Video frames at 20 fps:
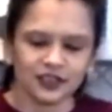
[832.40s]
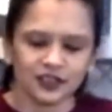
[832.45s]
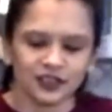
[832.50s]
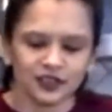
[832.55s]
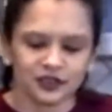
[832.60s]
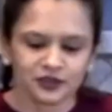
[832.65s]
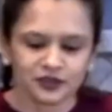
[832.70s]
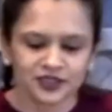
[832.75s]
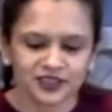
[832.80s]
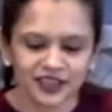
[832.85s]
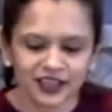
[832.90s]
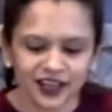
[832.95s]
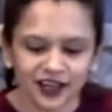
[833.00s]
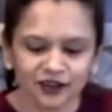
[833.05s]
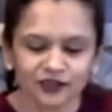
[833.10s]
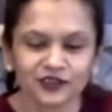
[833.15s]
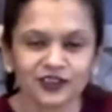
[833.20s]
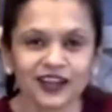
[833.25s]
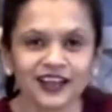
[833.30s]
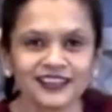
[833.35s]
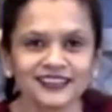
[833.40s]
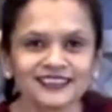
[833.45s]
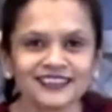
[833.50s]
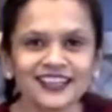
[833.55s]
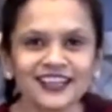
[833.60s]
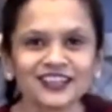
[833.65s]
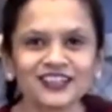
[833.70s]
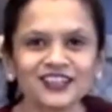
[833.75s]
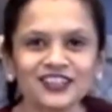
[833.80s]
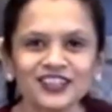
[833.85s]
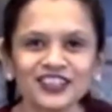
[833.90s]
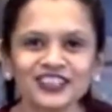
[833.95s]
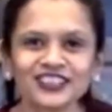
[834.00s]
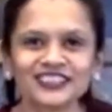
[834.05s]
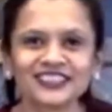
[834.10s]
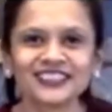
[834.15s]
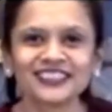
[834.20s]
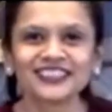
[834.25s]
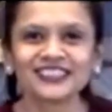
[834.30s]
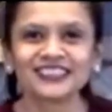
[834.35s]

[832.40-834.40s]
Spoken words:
You see how nice that looks?